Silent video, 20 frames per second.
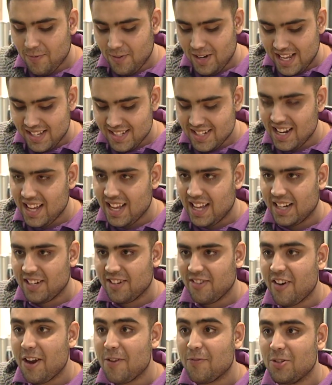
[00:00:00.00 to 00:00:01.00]
for Leicester
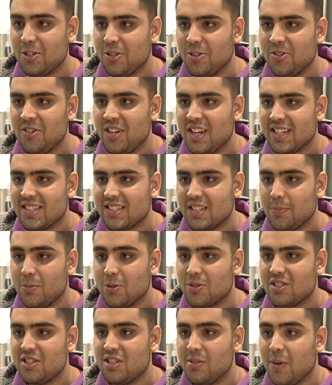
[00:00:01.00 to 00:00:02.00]
and great for the uni as it
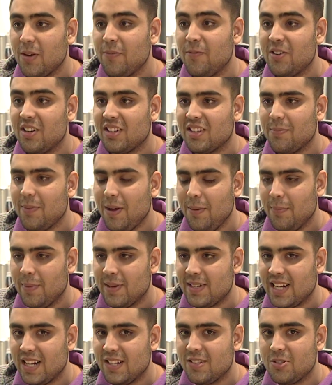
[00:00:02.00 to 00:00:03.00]
puts Montfort on the map
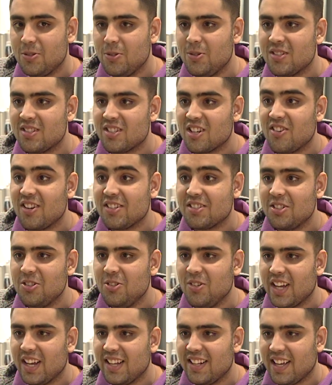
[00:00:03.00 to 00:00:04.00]
and tells students across the
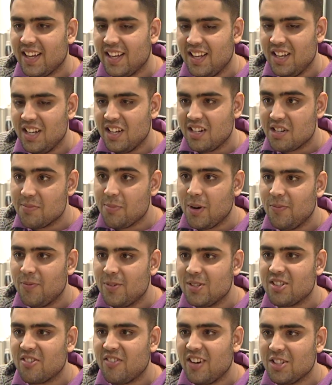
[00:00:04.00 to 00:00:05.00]
UK that
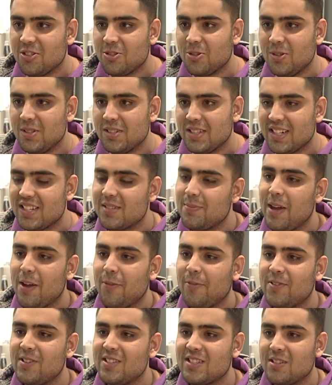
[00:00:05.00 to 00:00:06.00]
Montfort's the right choice. And it's better
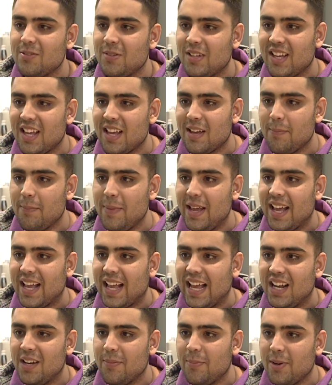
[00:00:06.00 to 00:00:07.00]
for us because you can get a better
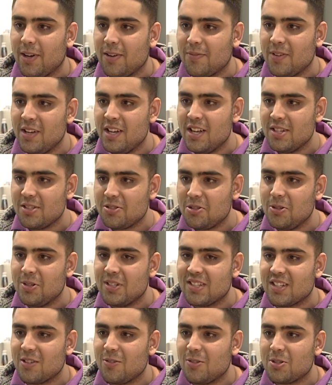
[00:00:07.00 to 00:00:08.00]
calibre of
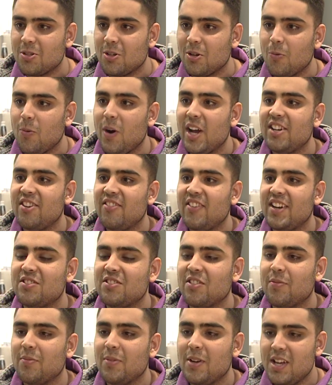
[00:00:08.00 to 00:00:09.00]
students and also a wider
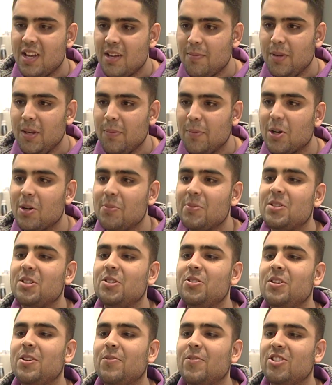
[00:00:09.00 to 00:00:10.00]
of people coming to
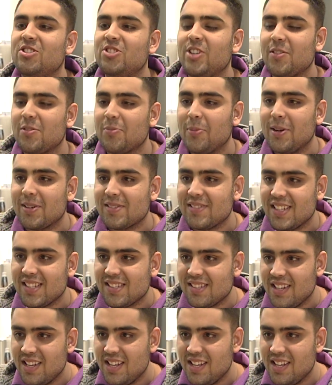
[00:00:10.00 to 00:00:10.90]
uni for jobs purposes.